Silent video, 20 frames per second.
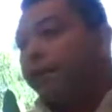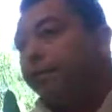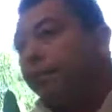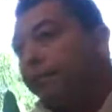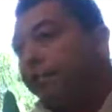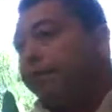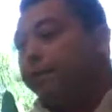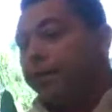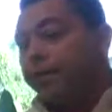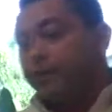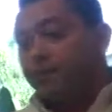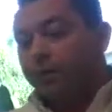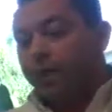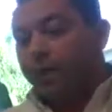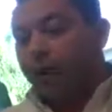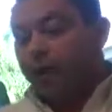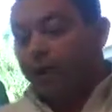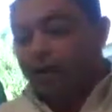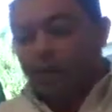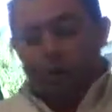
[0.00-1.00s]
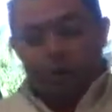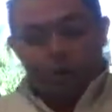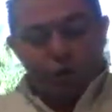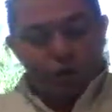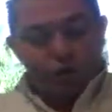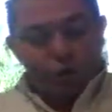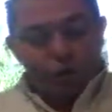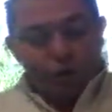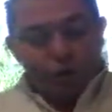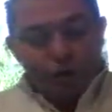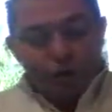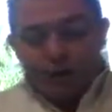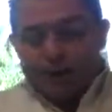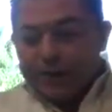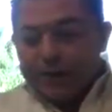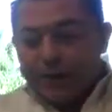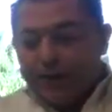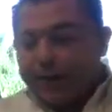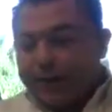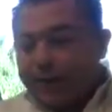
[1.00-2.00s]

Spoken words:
but most of the time they're not. So if we